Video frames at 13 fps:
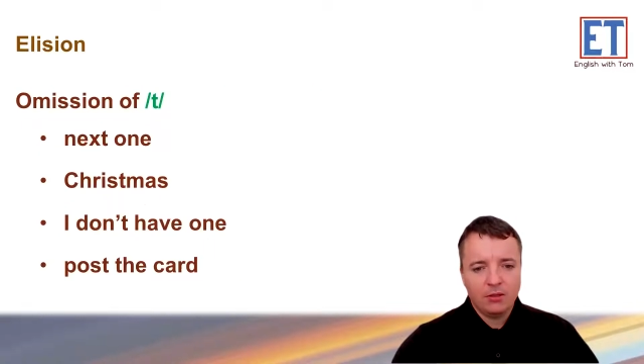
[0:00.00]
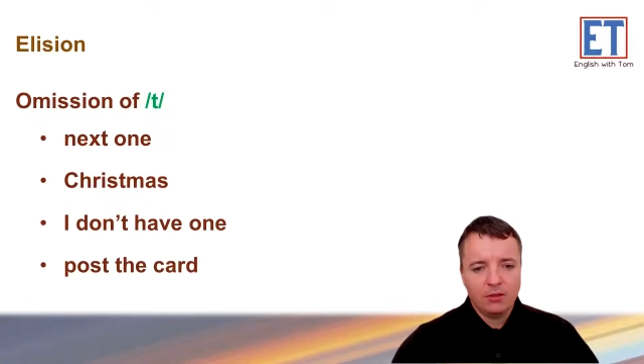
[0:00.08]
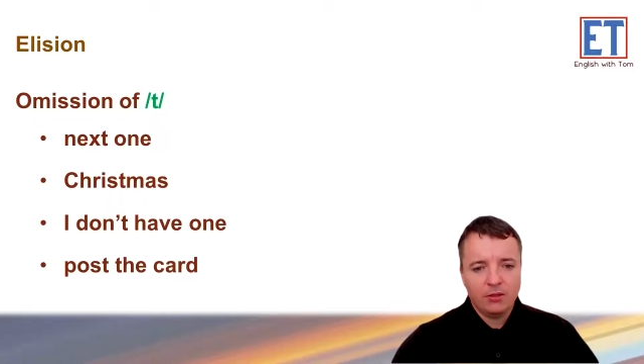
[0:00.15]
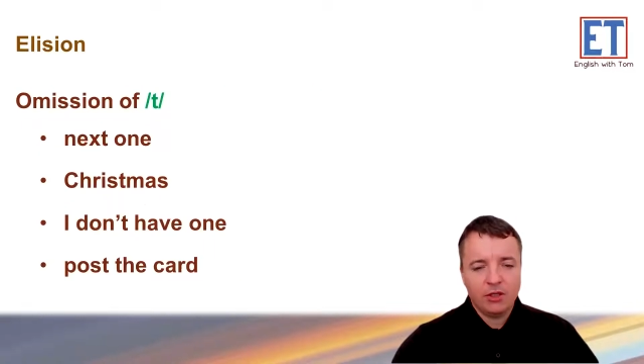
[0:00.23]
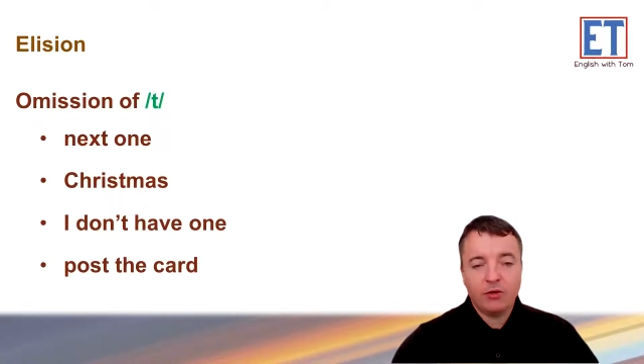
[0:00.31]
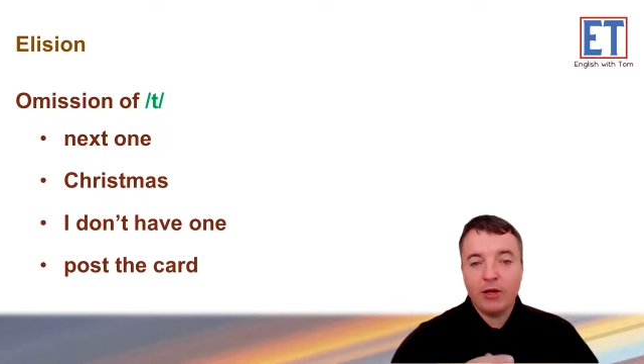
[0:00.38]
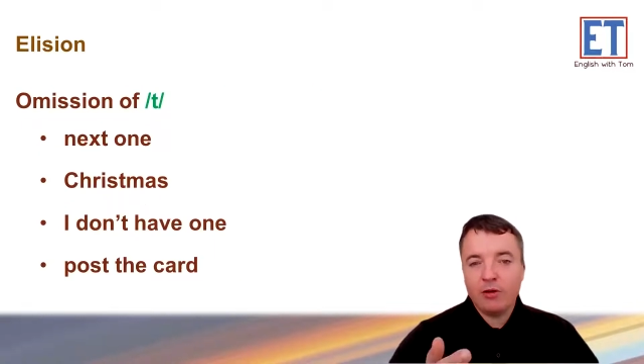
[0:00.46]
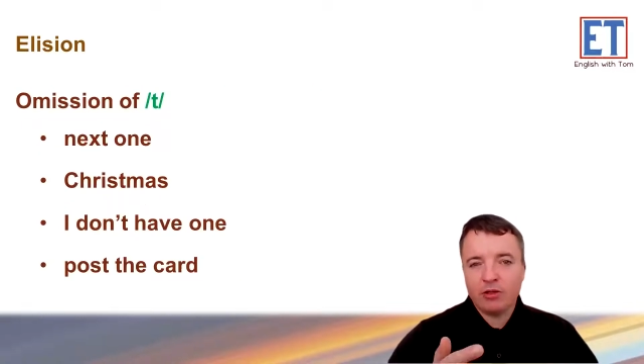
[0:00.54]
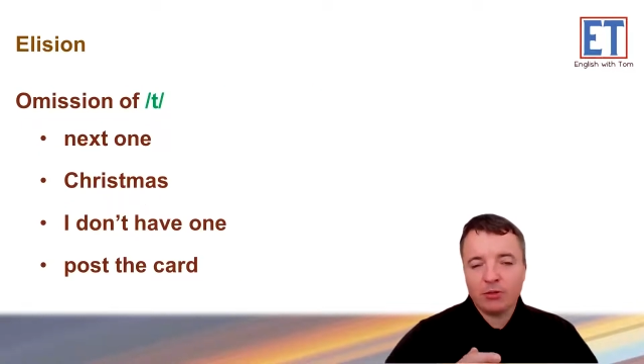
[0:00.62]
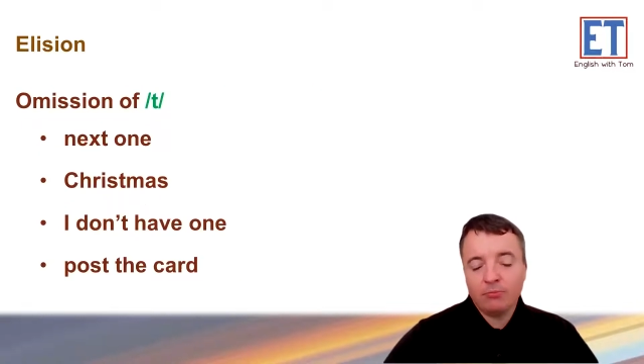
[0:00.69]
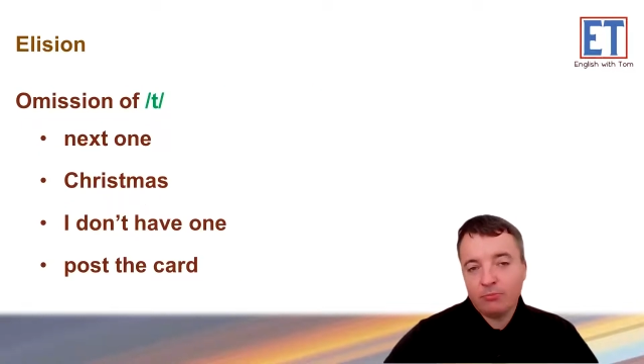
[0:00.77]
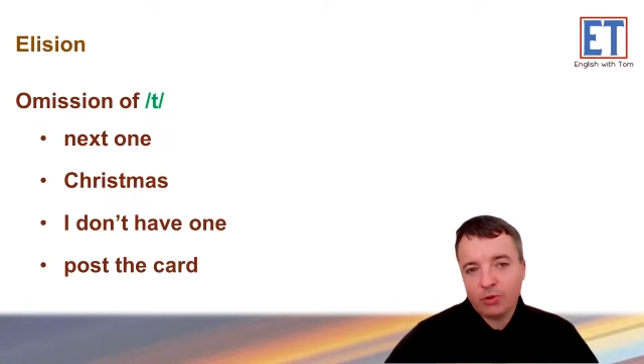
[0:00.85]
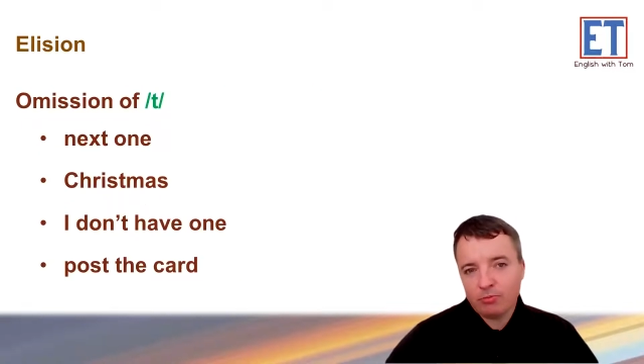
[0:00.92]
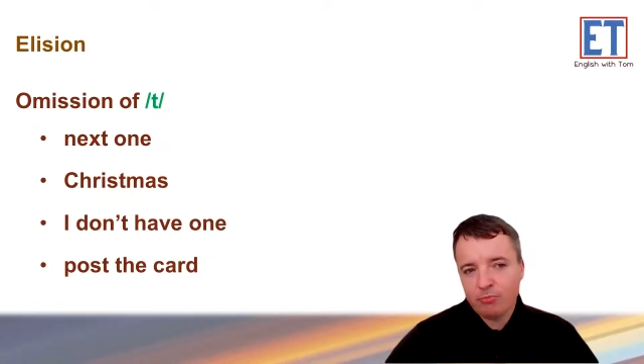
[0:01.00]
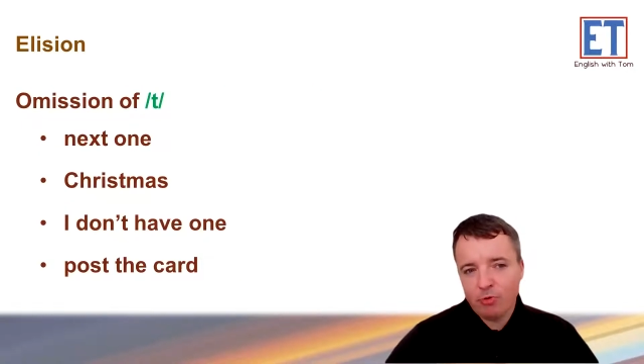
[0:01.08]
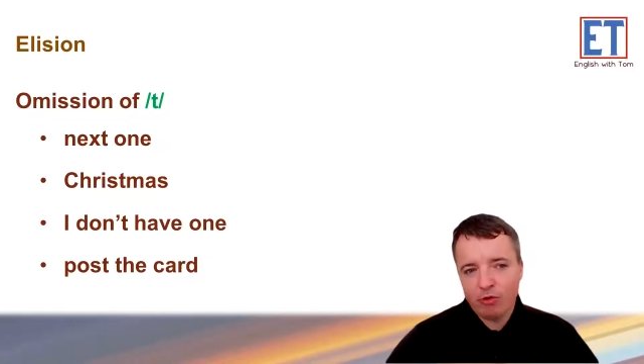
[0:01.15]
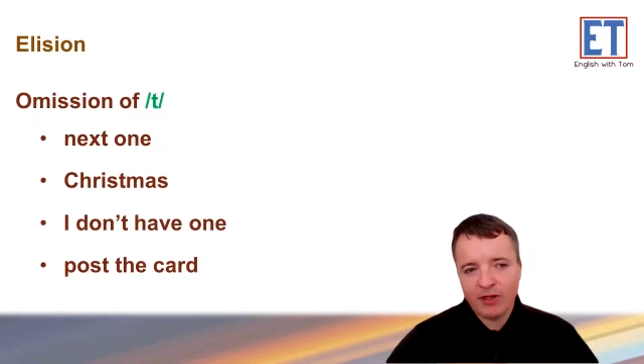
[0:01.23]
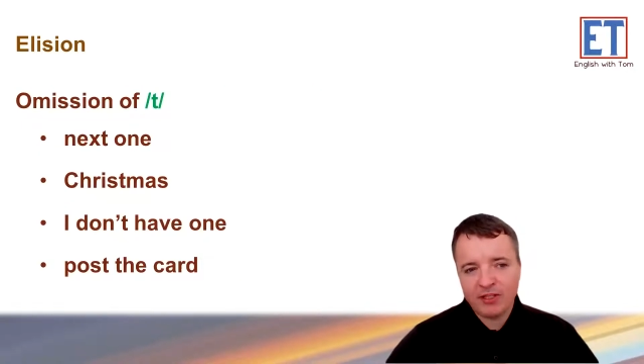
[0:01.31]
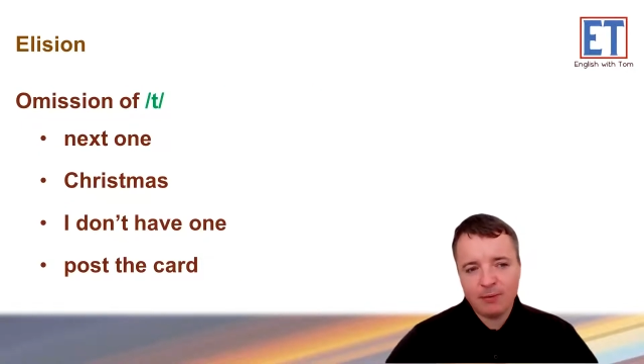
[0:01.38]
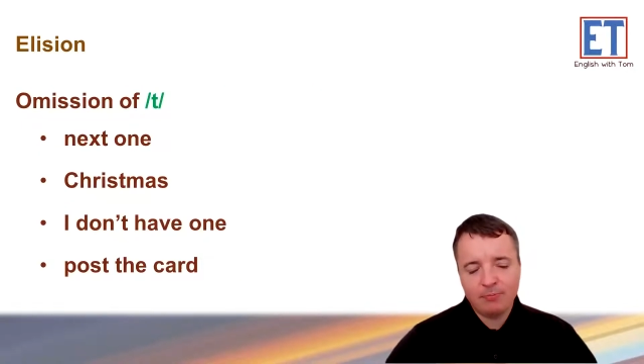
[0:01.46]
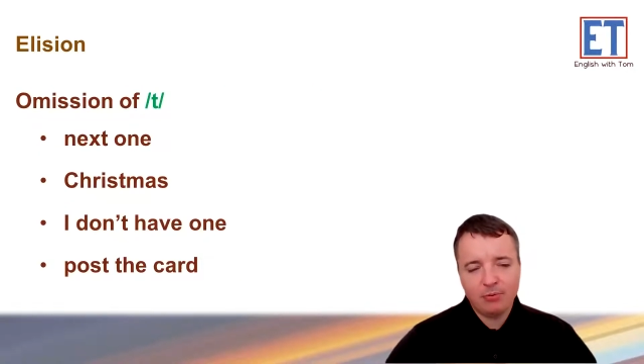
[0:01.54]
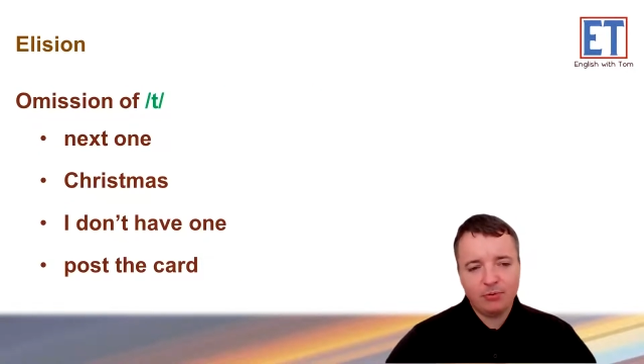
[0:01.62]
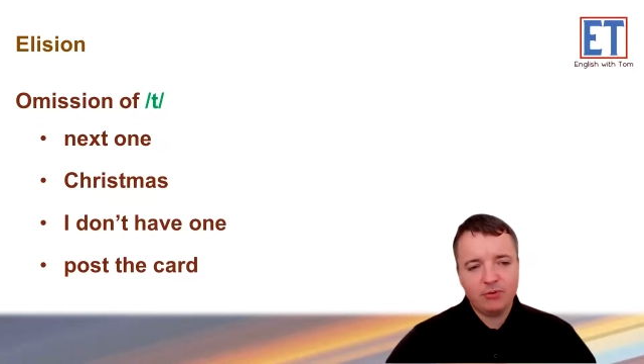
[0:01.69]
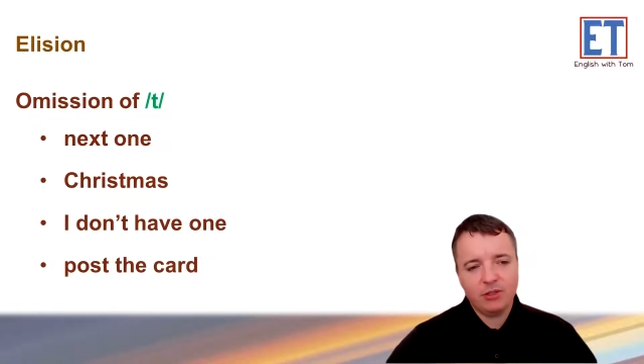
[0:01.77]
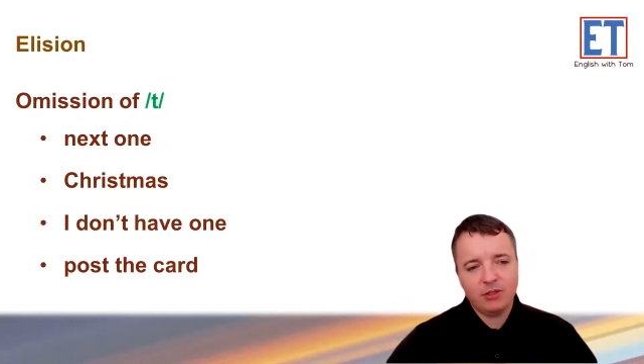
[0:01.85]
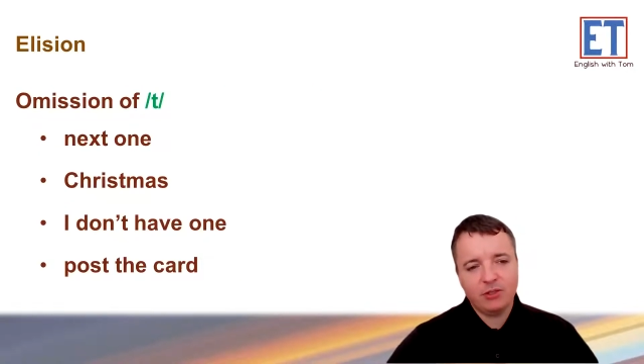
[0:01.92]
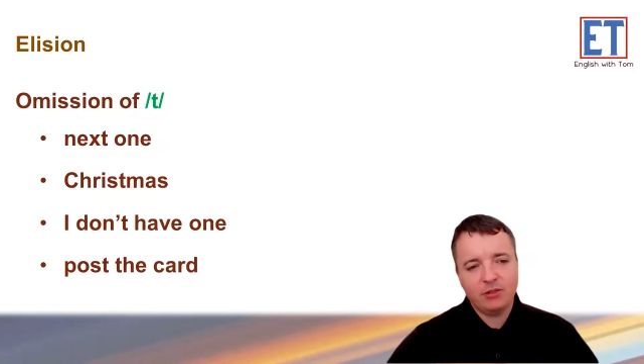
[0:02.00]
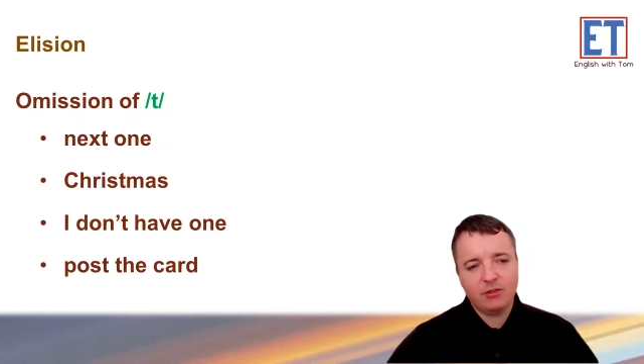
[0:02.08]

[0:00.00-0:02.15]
So here are some just more examples.